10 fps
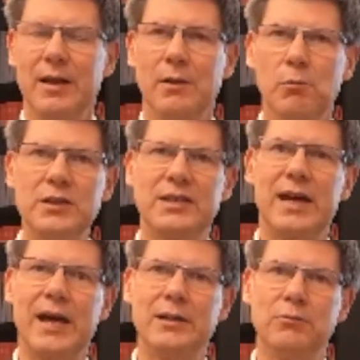With
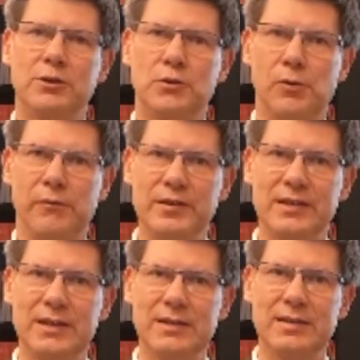scheduled
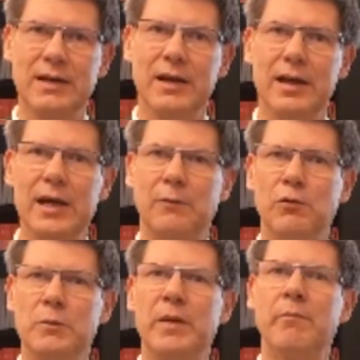services, it
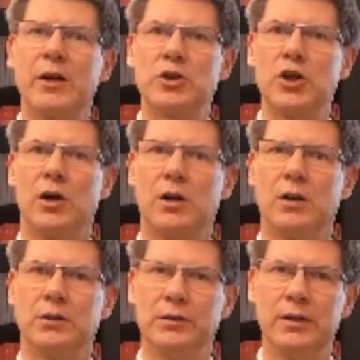would be much
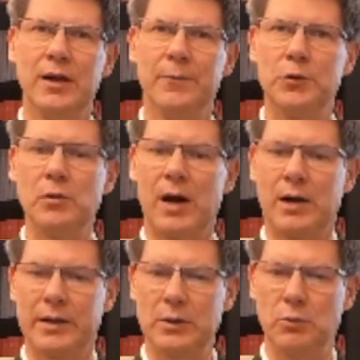harder to
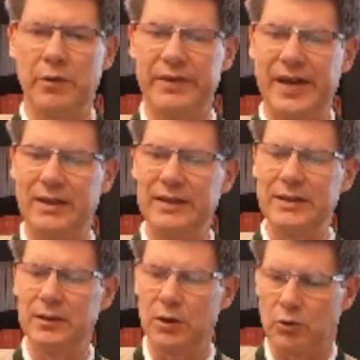argue with that
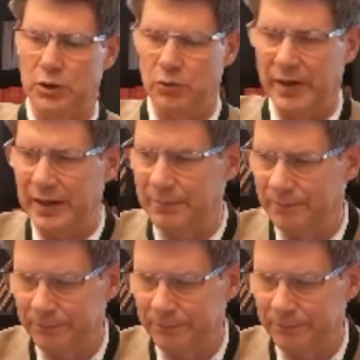legal doctrine.